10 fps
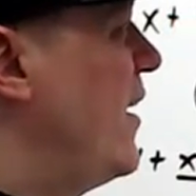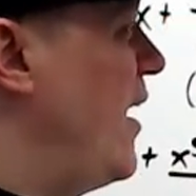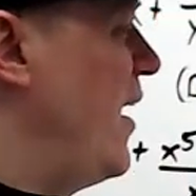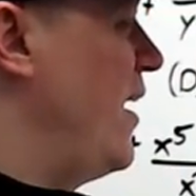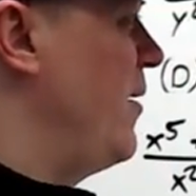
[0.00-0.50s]

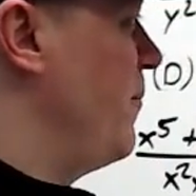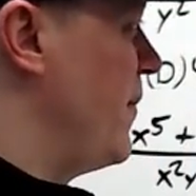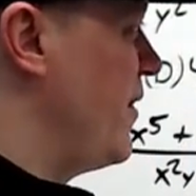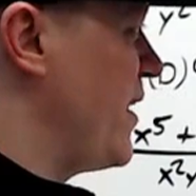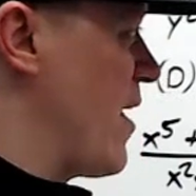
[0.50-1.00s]
Um,
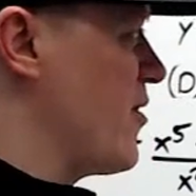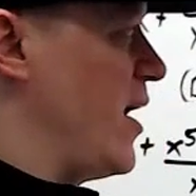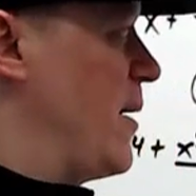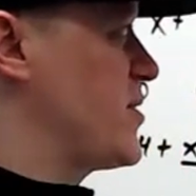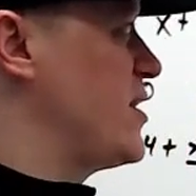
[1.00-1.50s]
the other
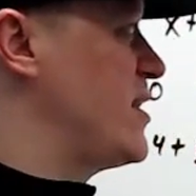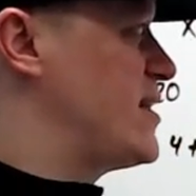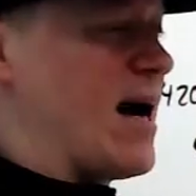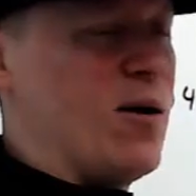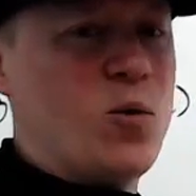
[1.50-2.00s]
option is
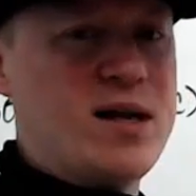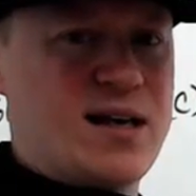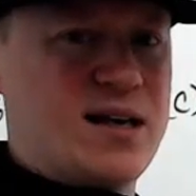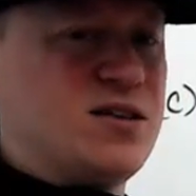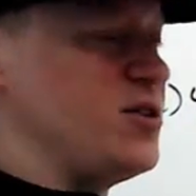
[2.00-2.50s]
that we
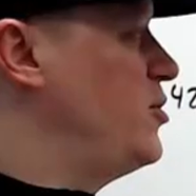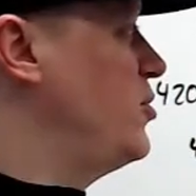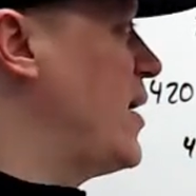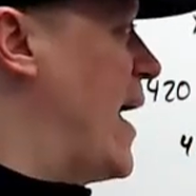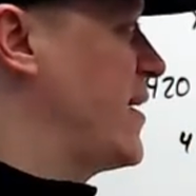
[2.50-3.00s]
can
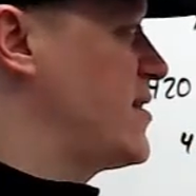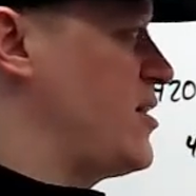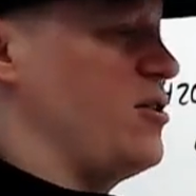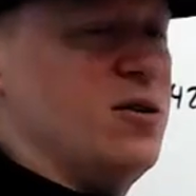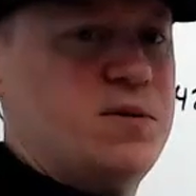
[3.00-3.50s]
do x
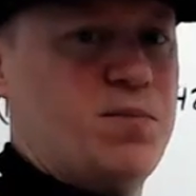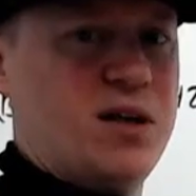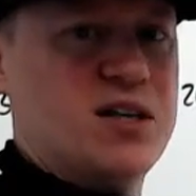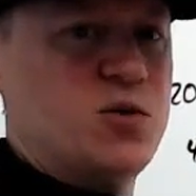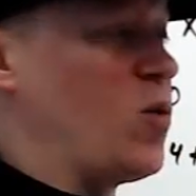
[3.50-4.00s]
cubed
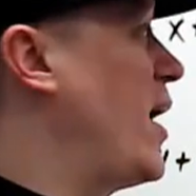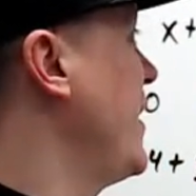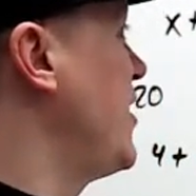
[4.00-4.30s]
plus y